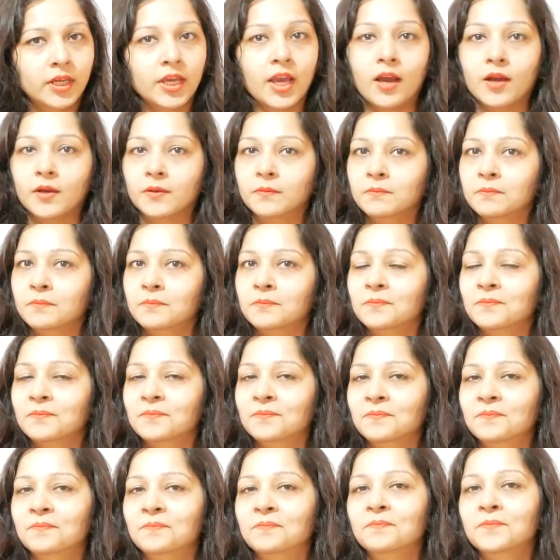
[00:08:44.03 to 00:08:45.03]
Yeah.
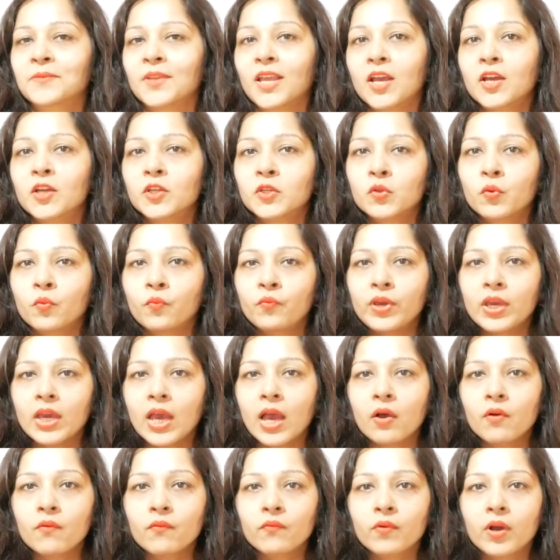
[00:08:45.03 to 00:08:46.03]
So we
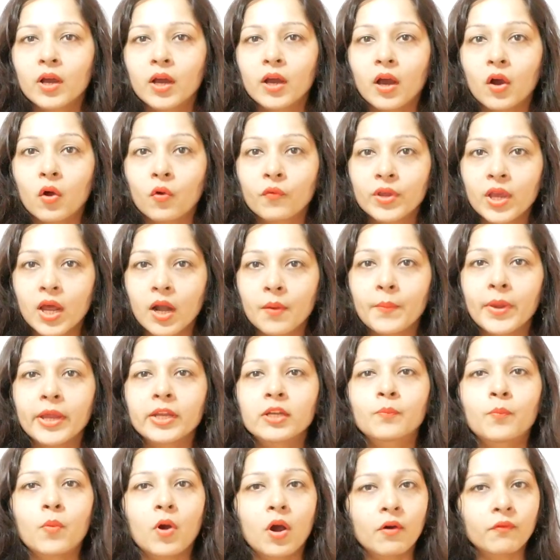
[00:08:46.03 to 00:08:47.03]
are
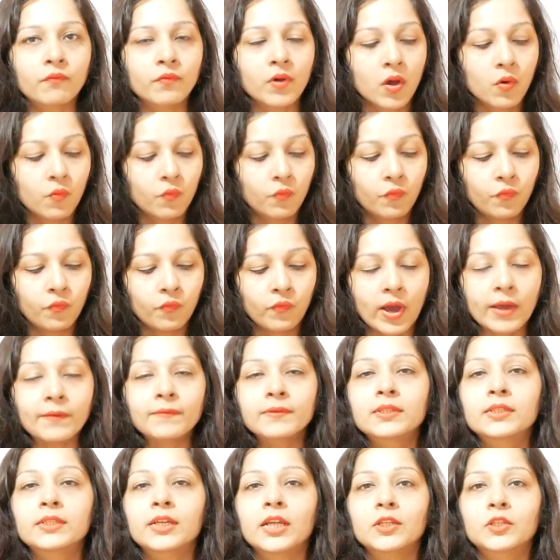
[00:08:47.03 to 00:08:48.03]
made up of
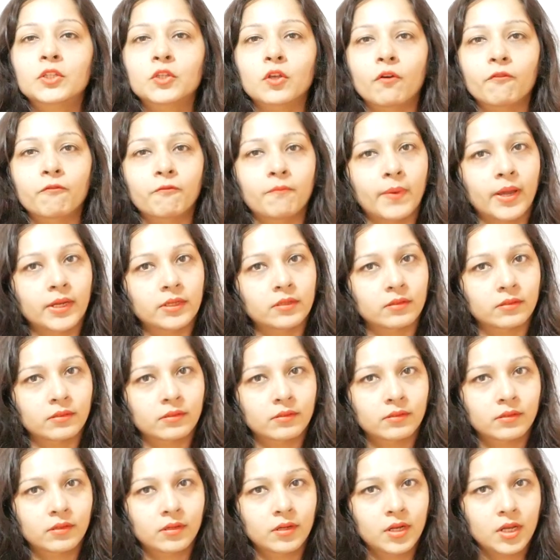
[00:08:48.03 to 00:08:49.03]
5 states of matter.
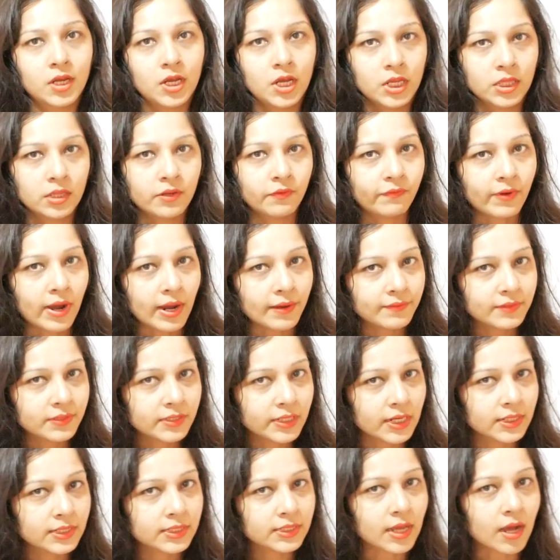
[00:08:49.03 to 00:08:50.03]
The 5
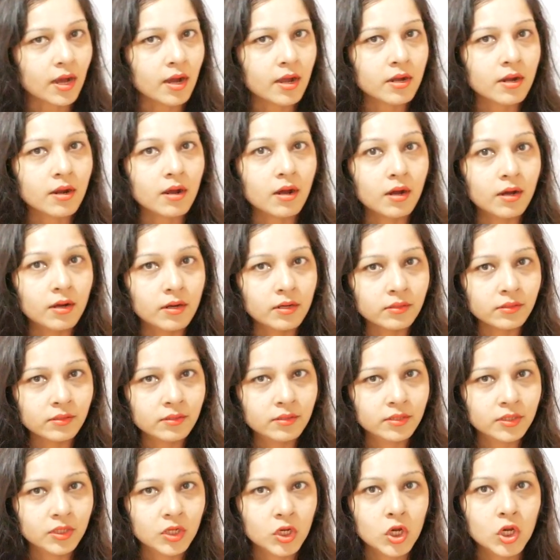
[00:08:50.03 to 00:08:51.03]
states are
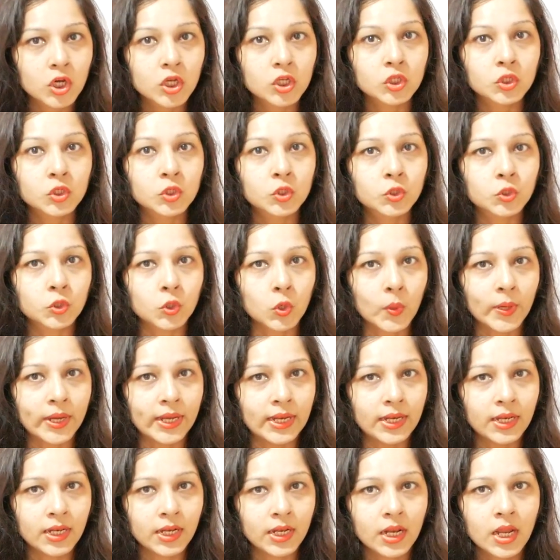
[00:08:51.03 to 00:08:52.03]
earth,
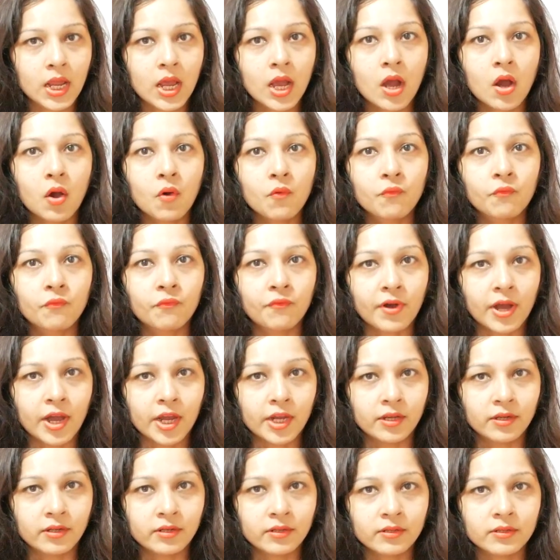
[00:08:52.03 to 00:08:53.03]
soil,
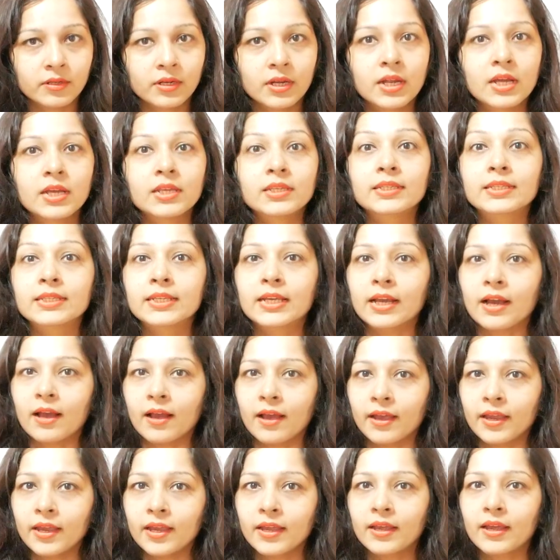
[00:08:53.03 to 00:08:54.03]
fire,
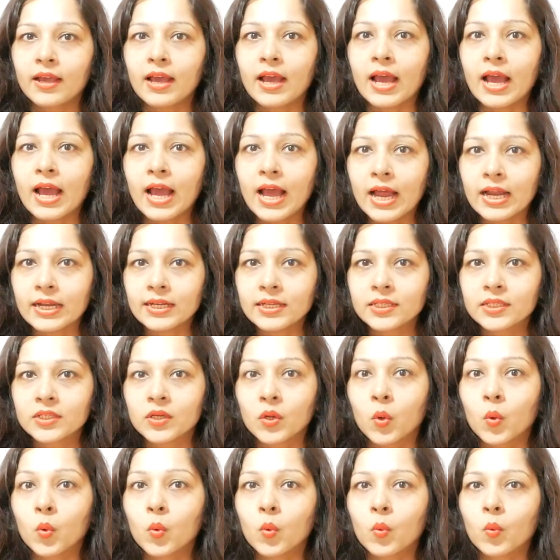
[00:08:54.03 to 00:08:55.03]
sky
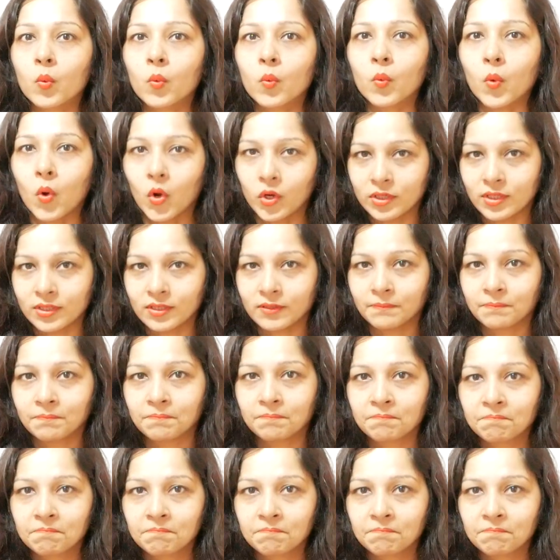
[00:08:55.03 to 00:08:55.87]
and water.